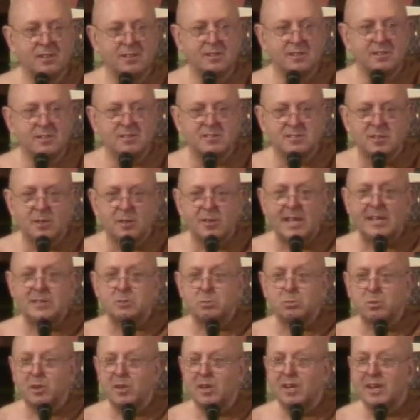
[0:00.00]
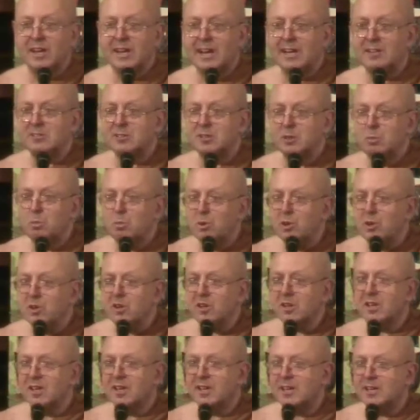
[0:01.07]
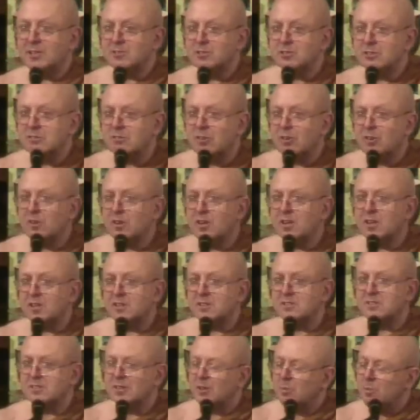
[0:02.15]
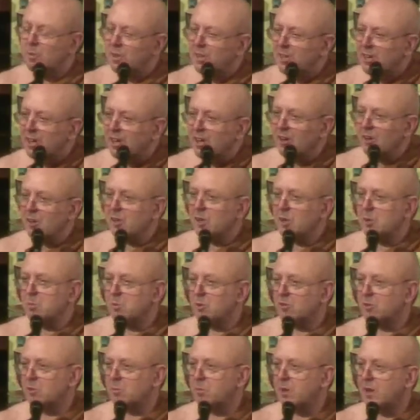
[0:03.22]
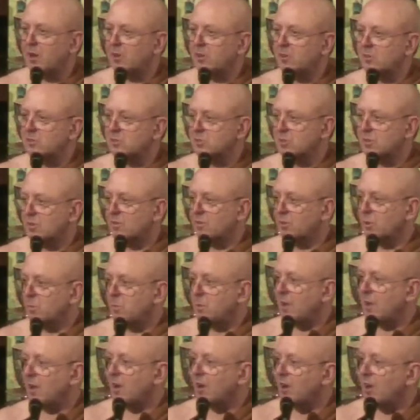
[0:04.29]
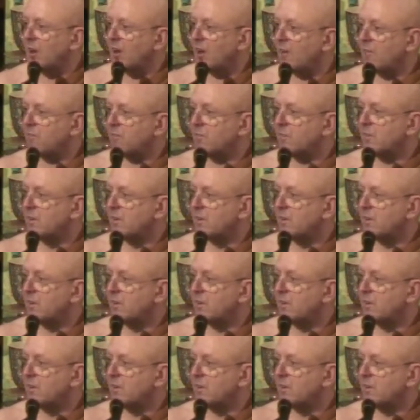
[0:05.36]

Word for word: So that's where you can actually work and get stronger, so where you can learn more about yourself and about life.